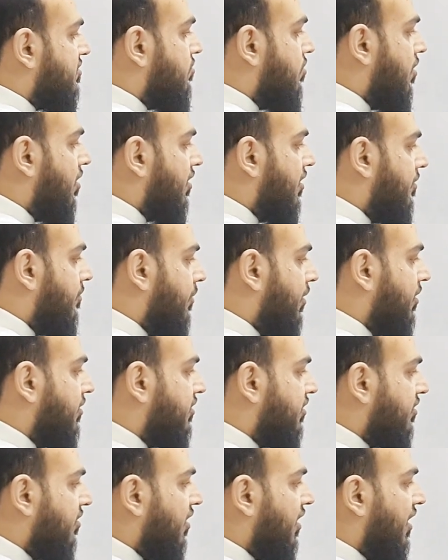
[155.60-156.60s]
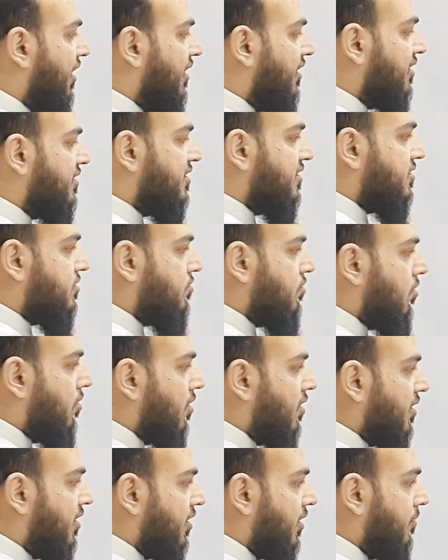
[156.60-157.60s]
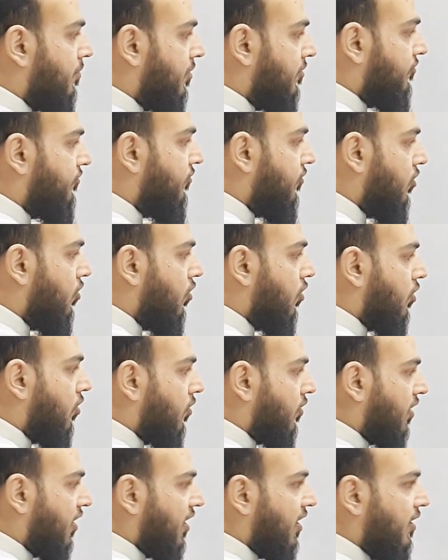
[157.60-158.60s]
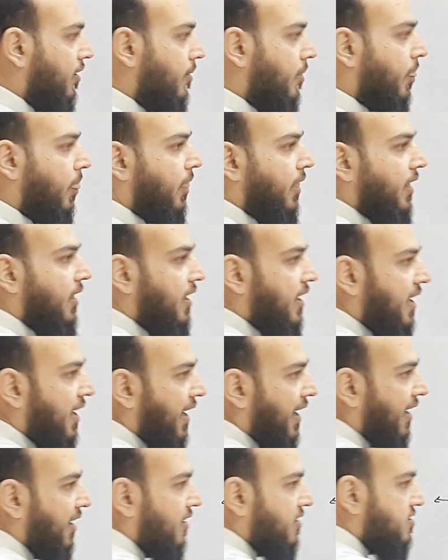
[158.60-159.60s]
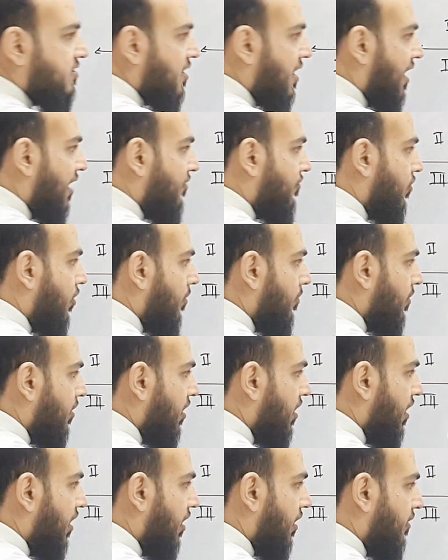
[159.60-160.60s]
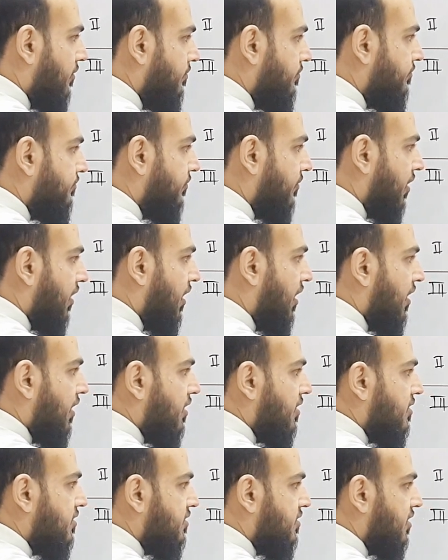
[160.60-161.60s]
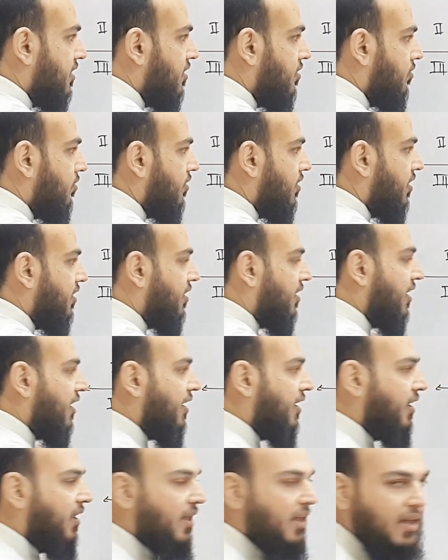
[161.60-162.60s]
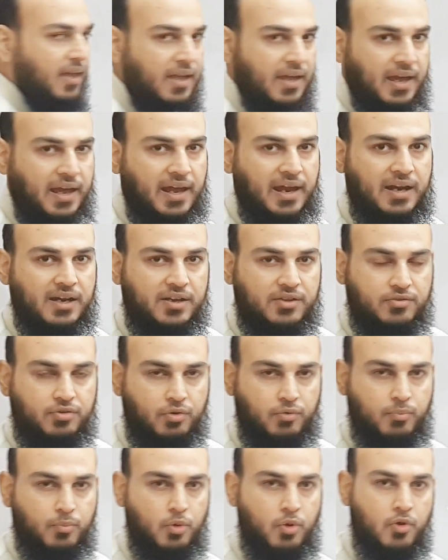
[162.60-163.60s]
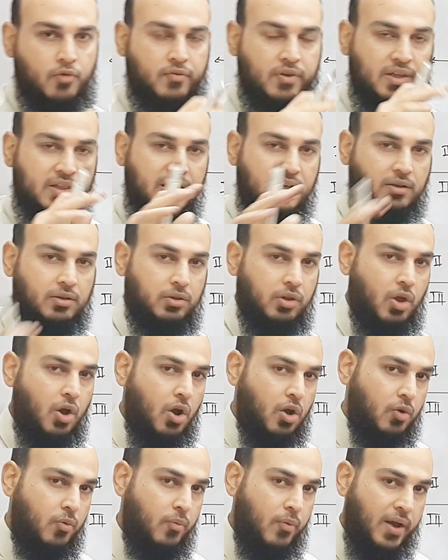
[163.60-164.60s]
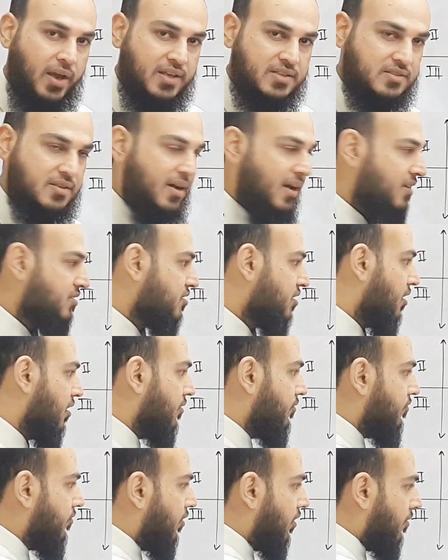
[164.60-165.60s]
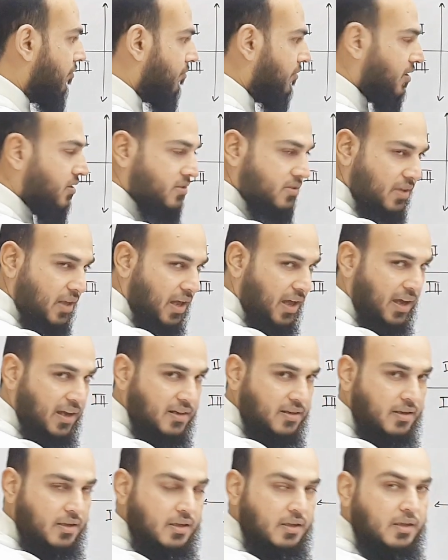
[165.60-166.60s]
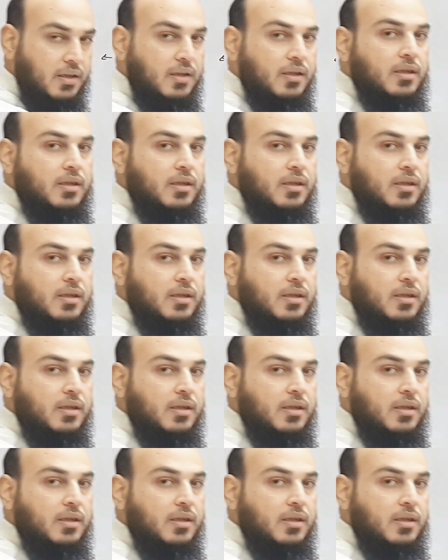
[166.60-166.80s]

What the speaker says: this is quadrant number 3, this is quadrant number 4, okay? And it starts from here, 0 degree, and if you move in the clockwise direction from this side,